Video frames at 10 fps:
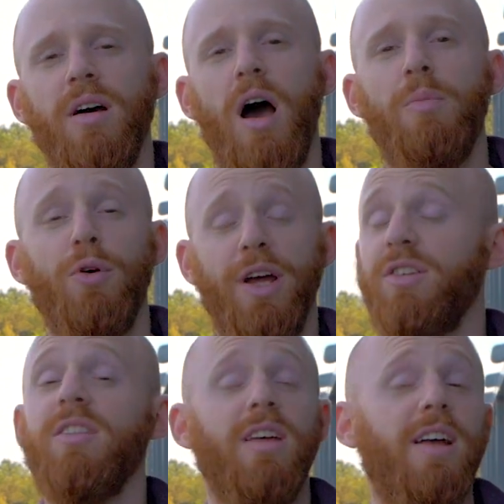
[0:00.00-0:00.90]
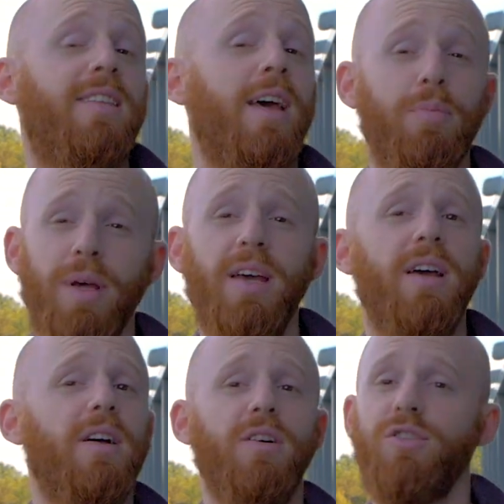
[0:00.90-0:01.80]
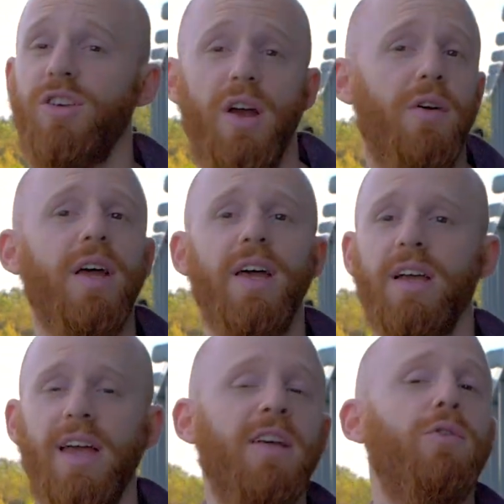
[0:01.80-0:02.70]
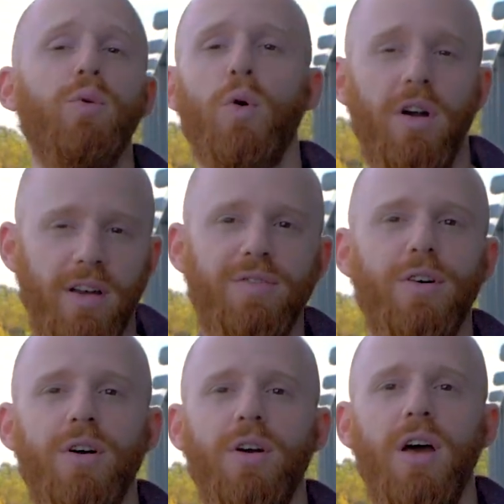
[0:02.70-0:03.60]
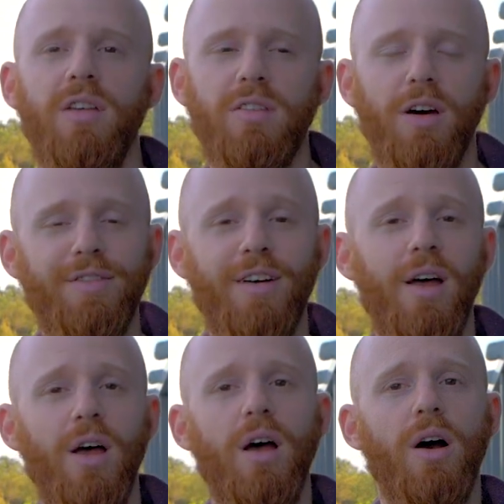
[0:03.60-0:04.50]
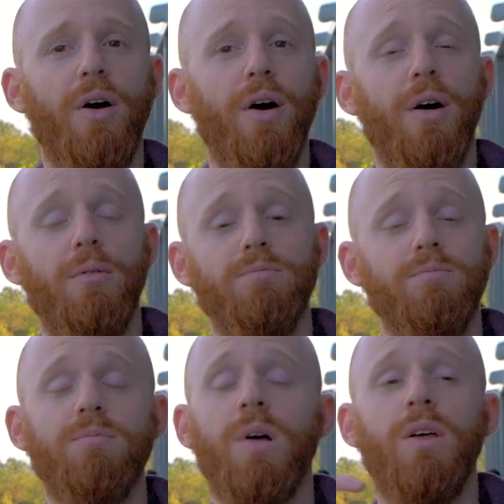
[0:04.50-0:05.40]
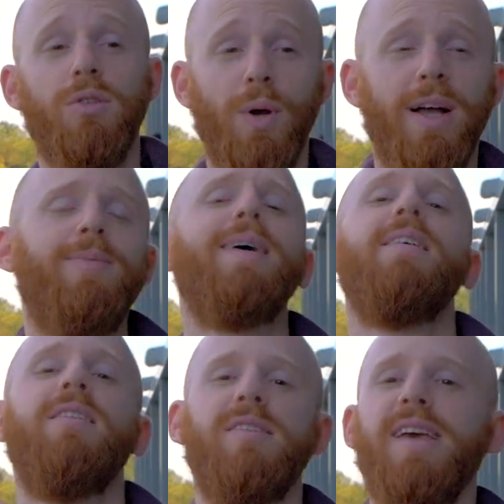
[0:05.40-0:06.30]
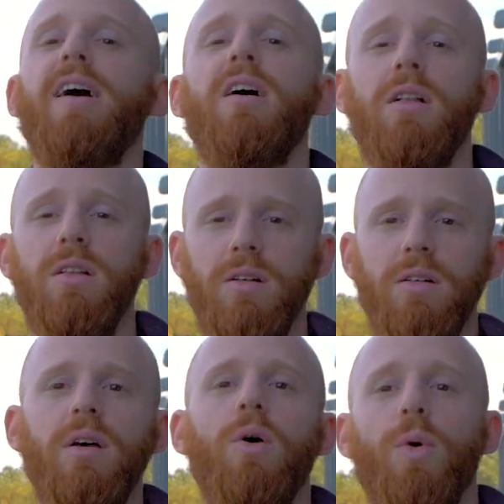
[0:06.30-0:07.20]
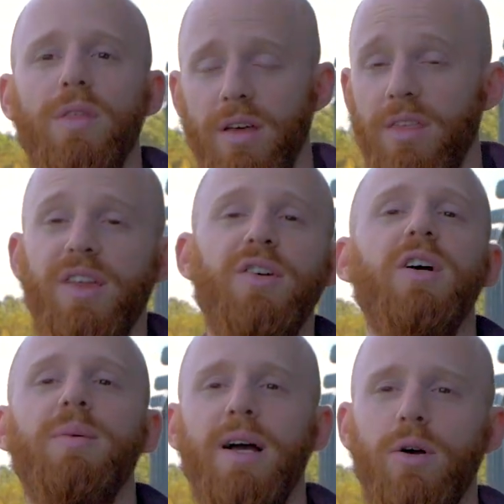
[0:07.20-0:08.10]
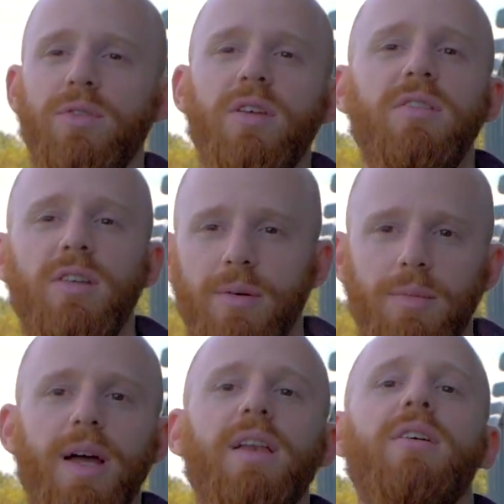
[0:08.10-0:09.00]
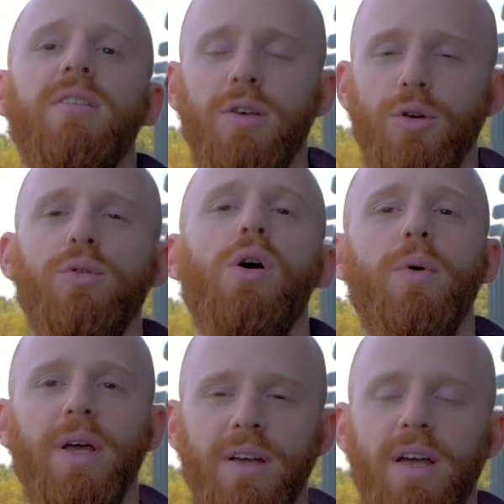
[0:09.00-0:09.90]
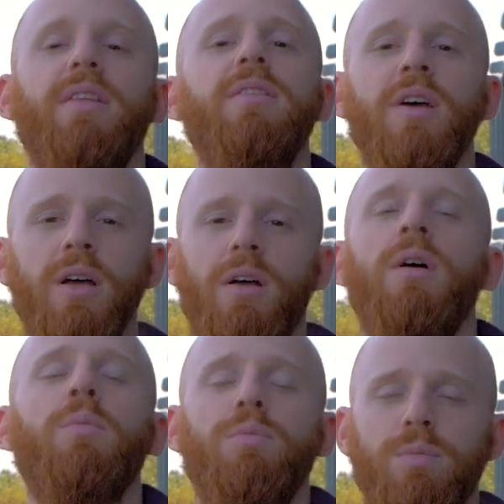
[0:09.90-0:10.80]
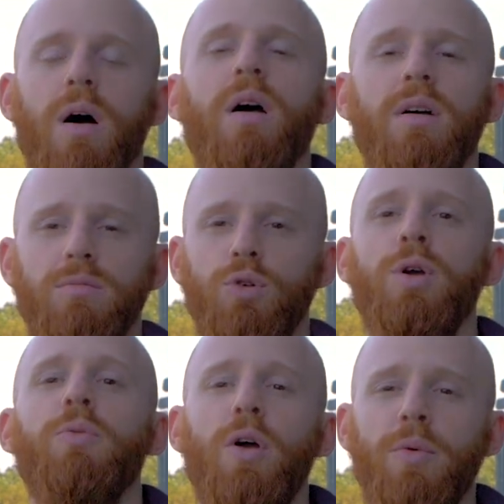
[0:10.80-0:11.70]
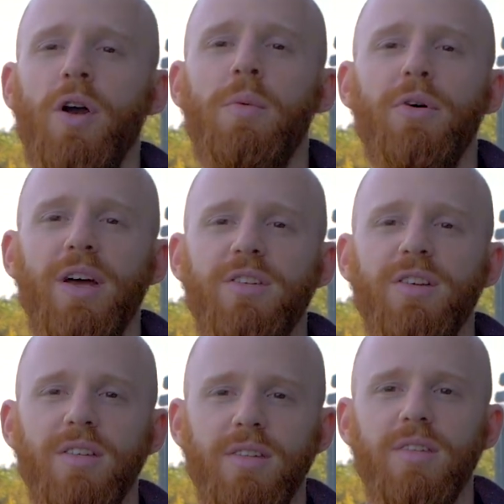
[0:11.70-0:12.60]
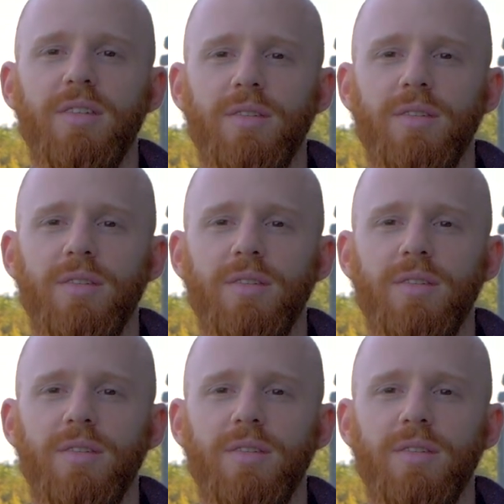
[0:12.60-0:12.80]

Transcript: operations like tipping, sharing, getting rewarded for stuff. So we expect to scale with the Ethereum ecosystem and continue growing and doing more and more operations.